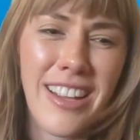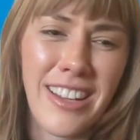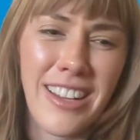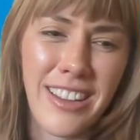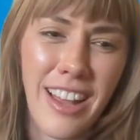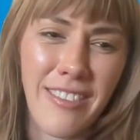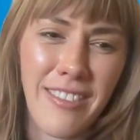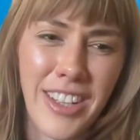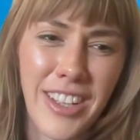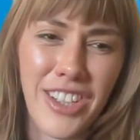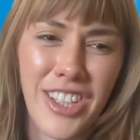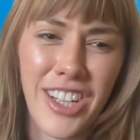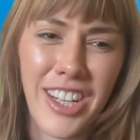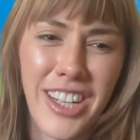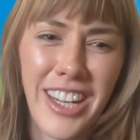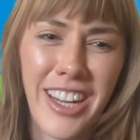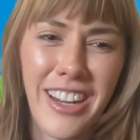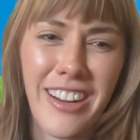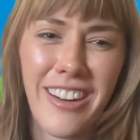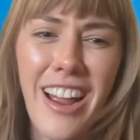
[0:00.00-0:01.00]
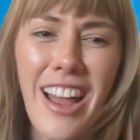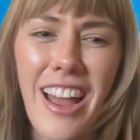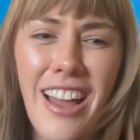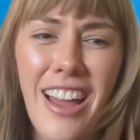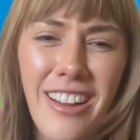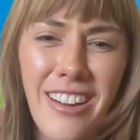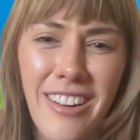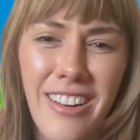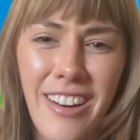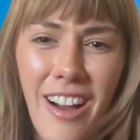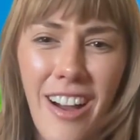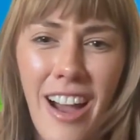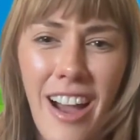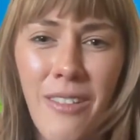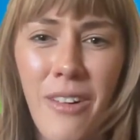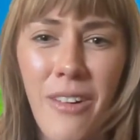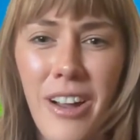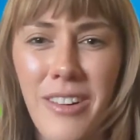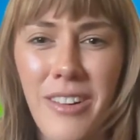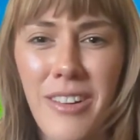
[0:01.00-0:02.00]
the lovely Shakira, who I
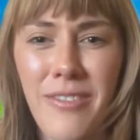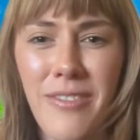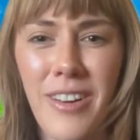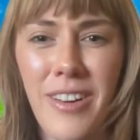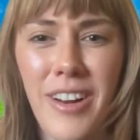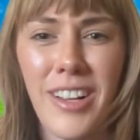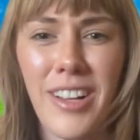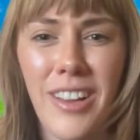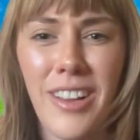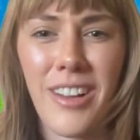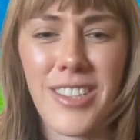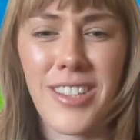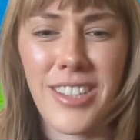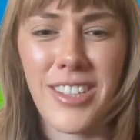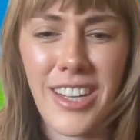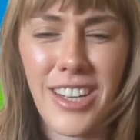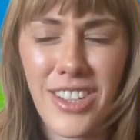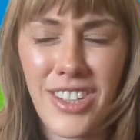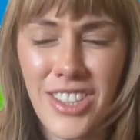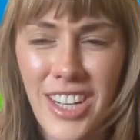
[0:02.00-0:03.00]
work with very closely.